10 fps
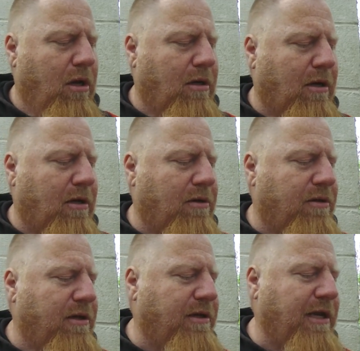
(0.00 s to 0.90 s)
uh,
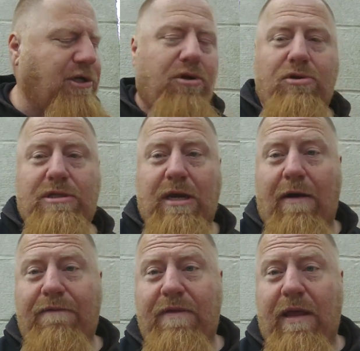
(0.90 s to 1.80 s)
the digital
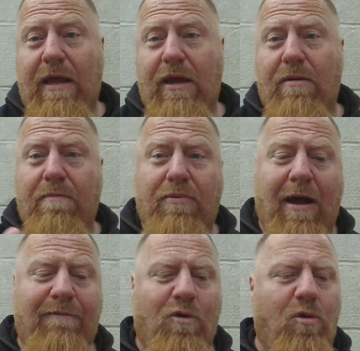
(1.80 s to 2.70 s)
stuff, the
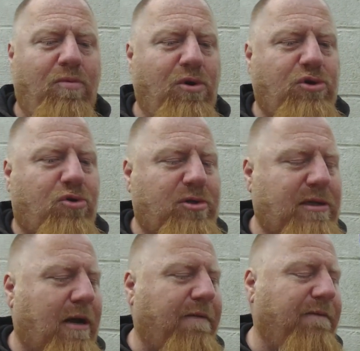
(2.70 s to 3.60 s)
platform neutral
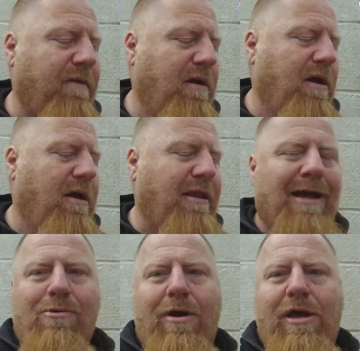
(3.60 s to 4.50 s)
stuff.
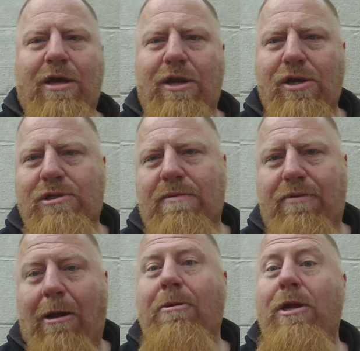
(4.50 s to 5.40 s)
That way you could use it,
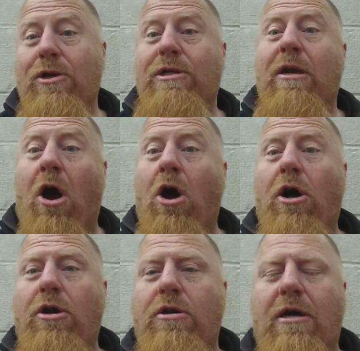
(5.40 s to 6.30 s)
probably use it
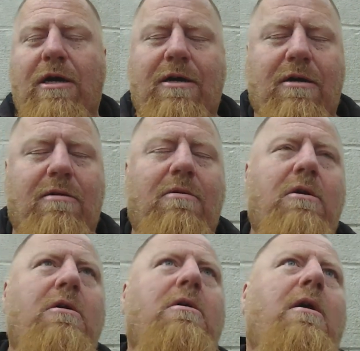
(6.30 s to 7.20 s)
on uh,
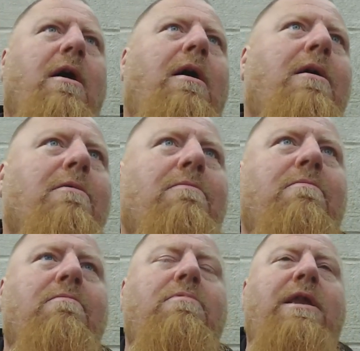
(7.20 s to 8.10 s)
uh,
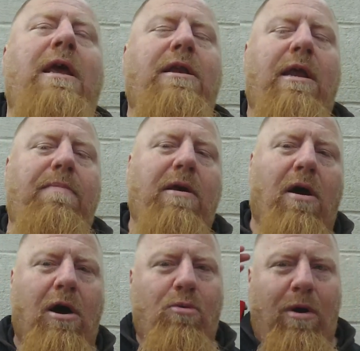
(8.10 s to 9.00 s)
D and D
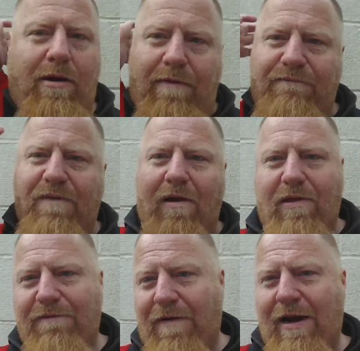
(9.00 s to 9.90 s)
Beyond when it
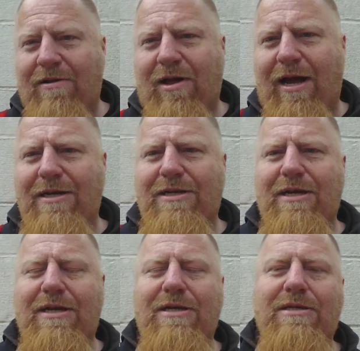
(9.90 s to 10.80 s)
finally
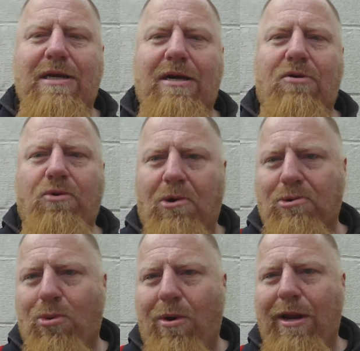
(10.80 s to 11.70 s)
finalizes, uh, Roll
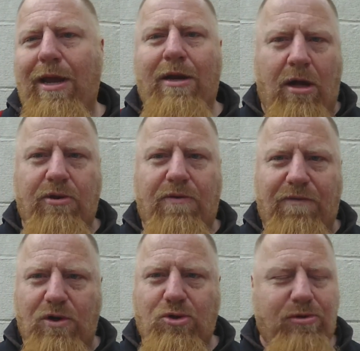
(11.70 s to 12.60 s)
twenty and other
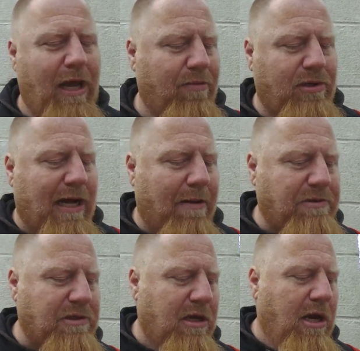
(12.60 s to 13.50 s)
virtual
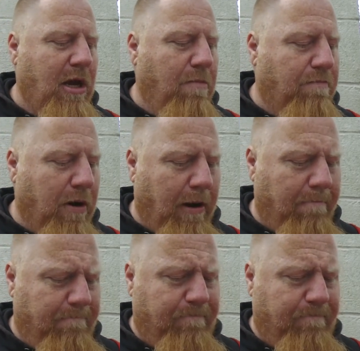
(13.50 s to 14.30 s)
tabletops. But